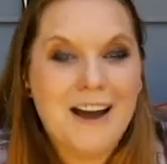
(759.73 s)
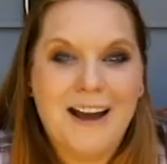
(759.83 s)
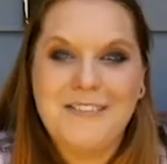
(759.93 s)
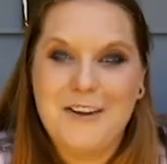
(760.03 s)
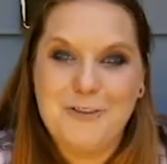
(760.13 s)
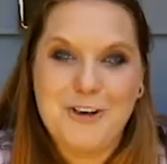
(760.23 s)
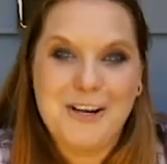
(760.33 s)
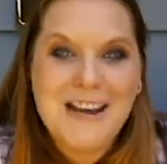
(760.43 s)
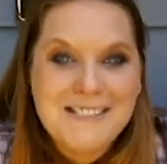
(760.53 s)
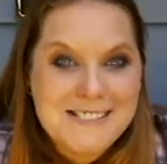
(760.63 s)
I love your
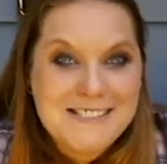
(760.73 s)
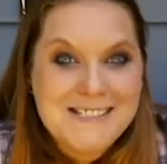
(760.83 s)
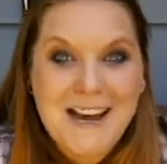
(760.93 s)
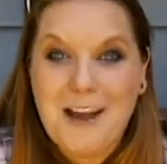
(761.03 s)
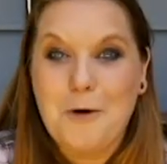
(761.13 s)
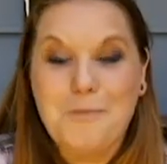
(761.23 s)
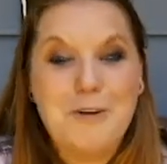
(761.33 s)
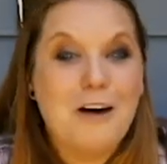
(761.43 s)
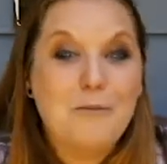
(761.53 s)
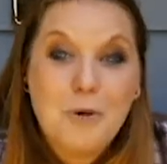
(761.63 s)
guts. I hope
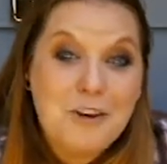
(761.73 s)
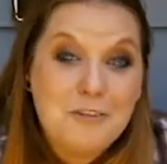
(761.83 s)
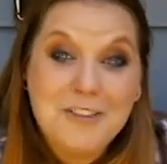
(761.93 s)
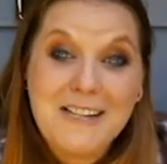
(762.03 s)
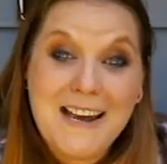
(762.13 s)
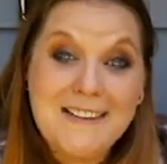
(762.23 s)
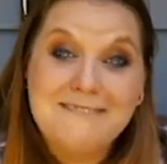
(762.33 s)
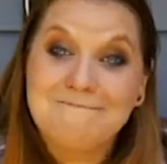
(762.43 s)
you have a wonderful day.